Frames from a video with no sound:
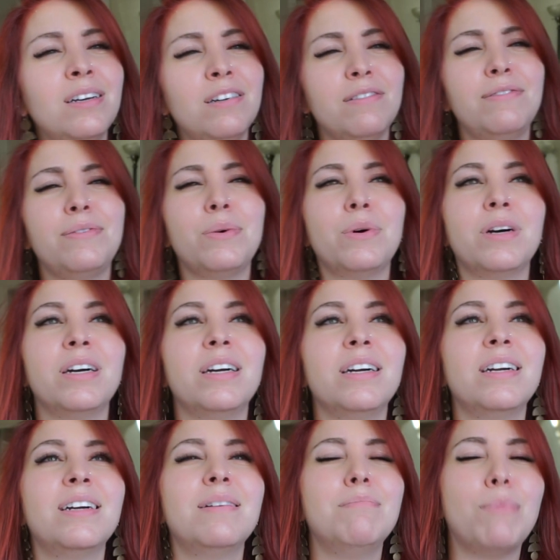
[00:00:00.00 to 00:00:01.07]

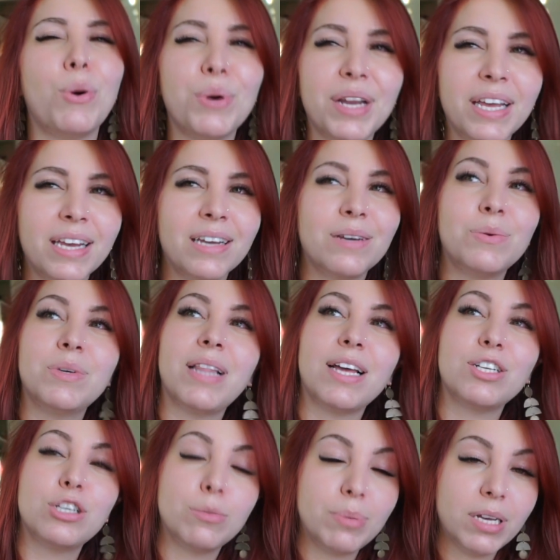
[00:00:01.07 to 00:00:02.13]
for moaning when
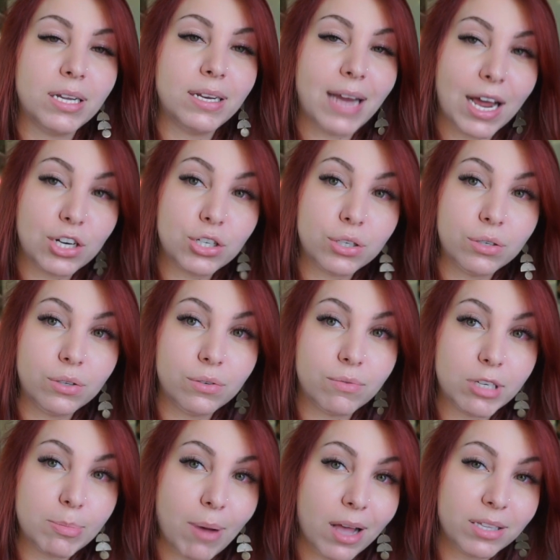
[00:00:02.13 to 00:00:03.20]
that should be a natural
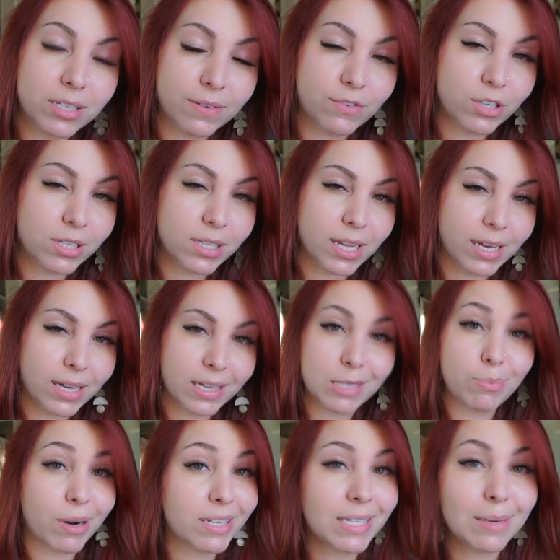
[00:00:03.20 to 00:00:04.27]
response of just like
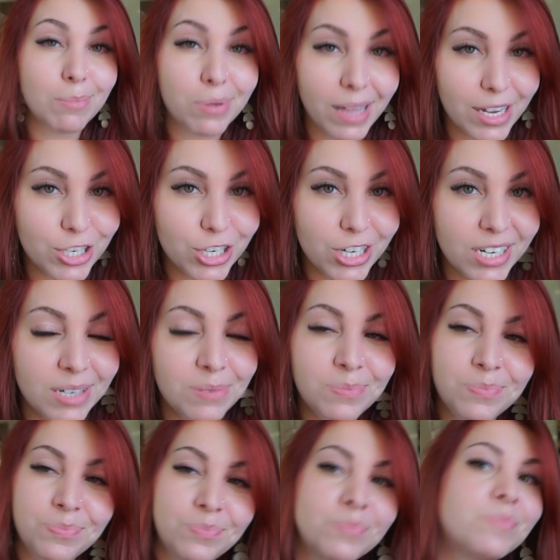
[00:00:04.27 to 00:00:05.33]
expressing pleasure,
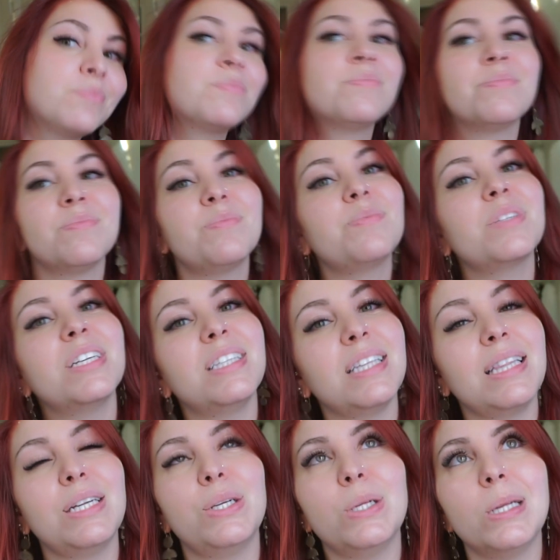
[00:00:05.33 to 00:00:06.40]
it's a
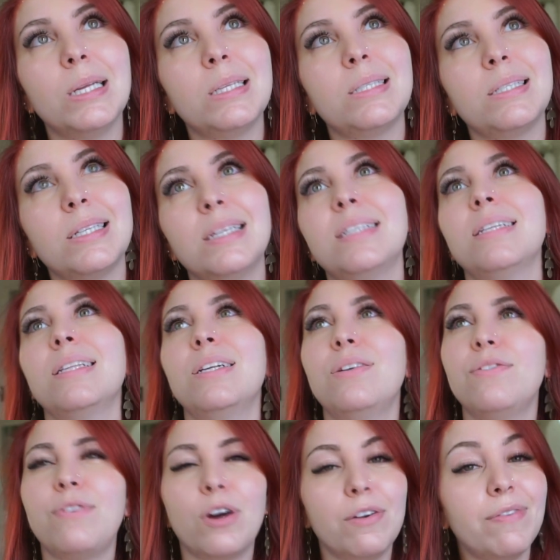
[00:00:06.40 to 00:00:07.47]

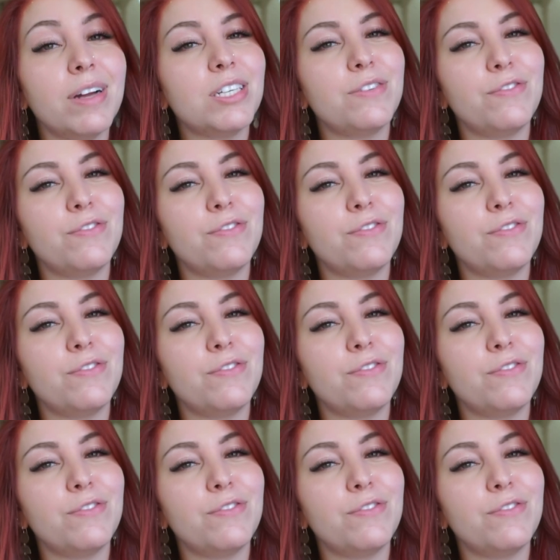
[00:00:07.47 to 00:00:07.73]
little far-fetched